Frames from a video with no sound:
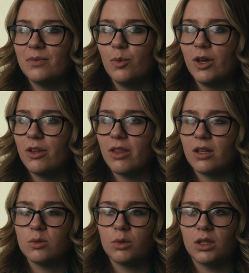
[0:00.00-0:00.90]
whether
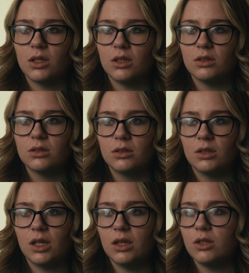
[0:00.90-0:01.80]
that's working
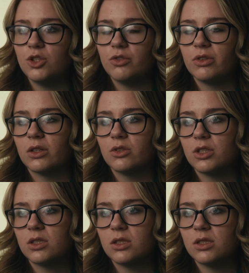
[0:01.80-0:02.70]
in the juvenile
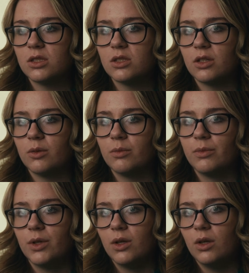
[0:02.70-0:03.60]
justice
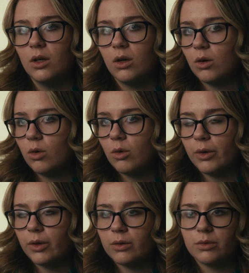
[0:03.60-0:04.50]
system
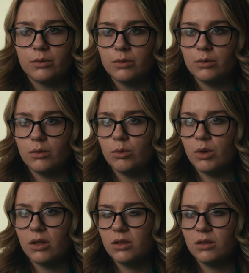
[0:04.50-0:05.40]
or
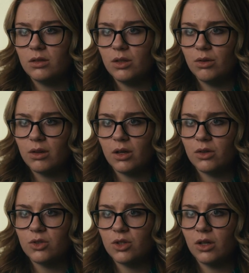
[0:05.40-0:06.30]
with youth that
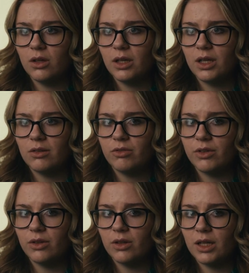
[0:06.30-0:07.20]
are struggling and
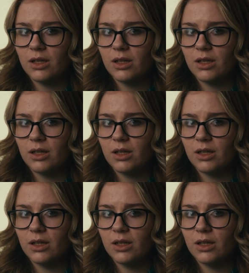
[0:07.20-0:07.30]
feel